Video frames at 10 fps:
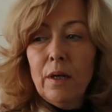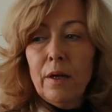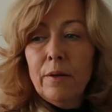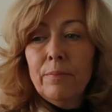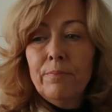
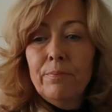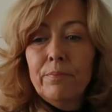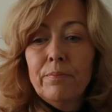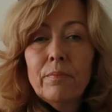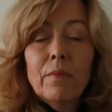You
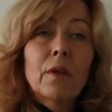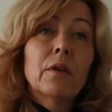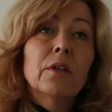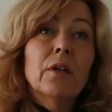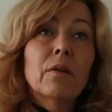
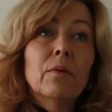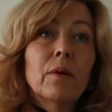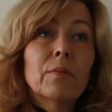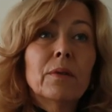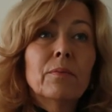know,
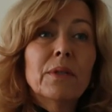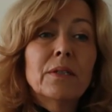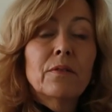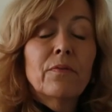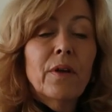I'm going to
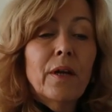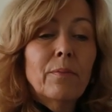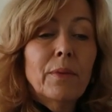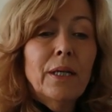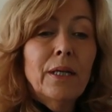miss the
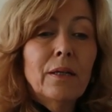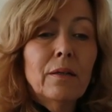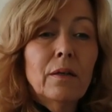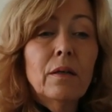family.